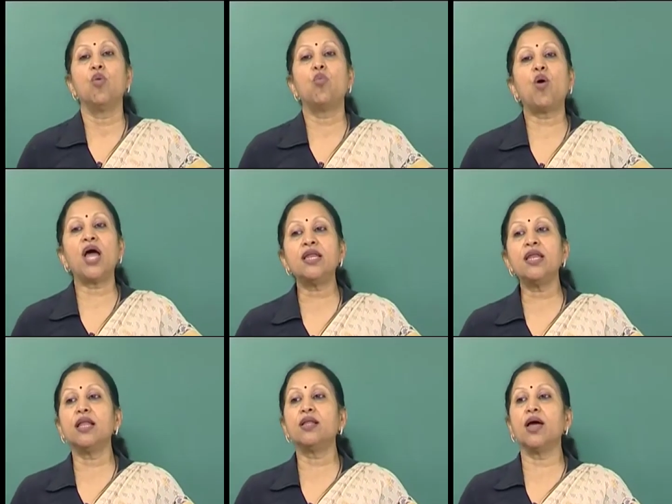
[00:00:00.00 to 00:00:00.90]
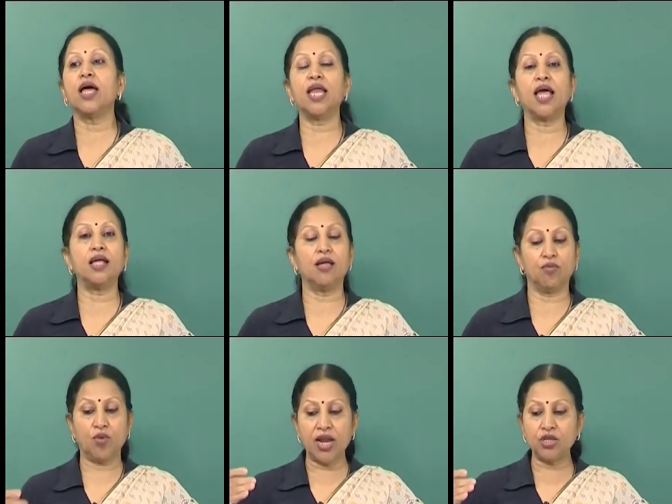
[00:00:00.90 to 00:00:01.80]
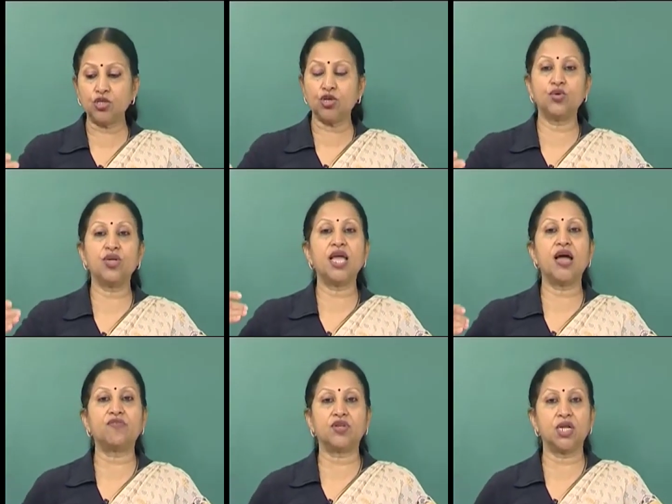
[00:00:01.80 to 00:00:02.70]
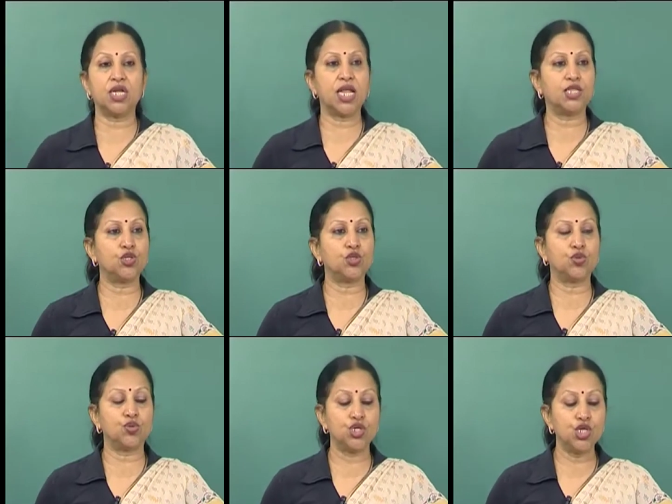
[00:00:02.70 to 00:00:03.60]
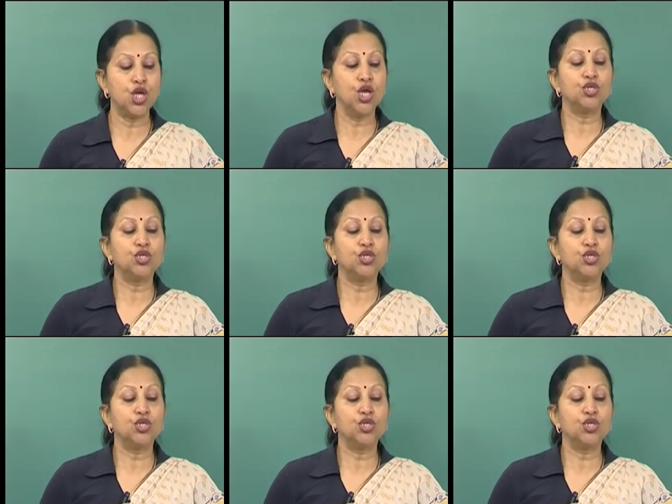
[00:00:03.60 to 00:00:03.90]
one uh, one theory after another theory